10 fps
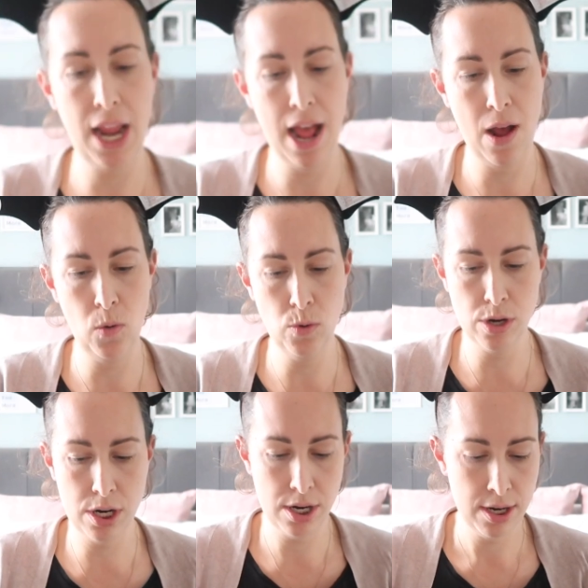get it
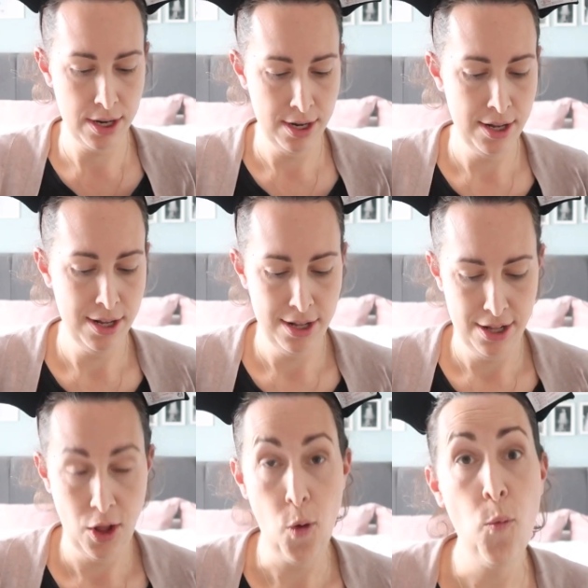out.
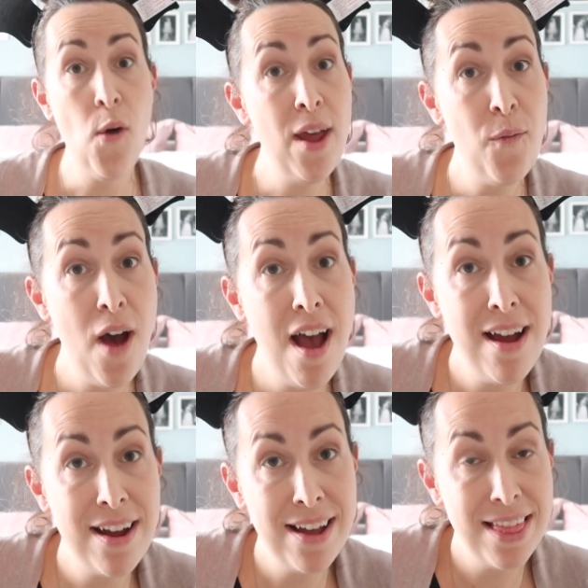Will it
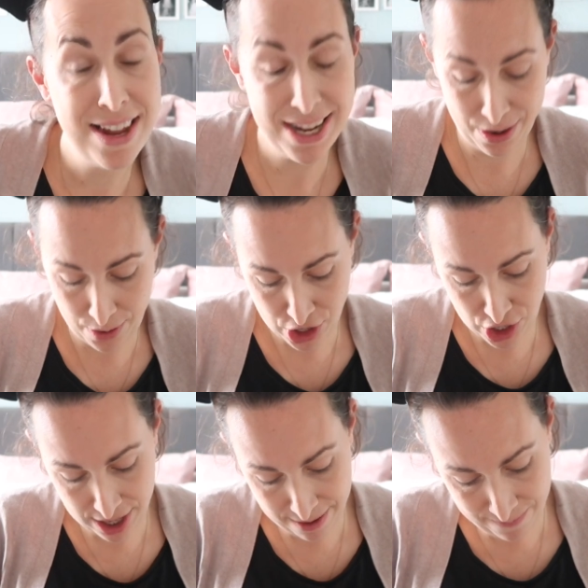work? That's the
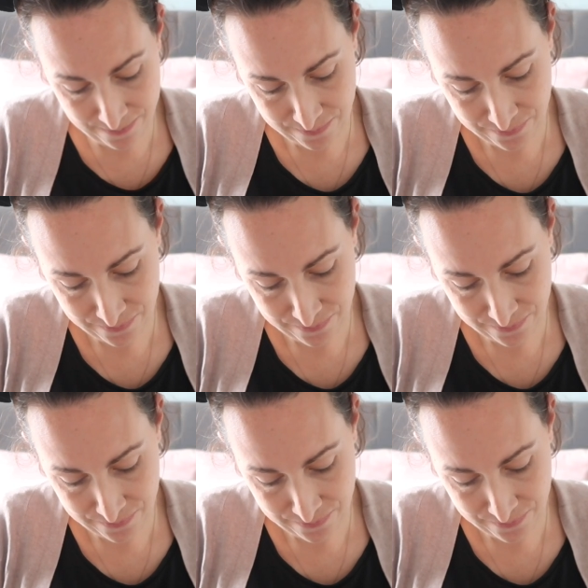question.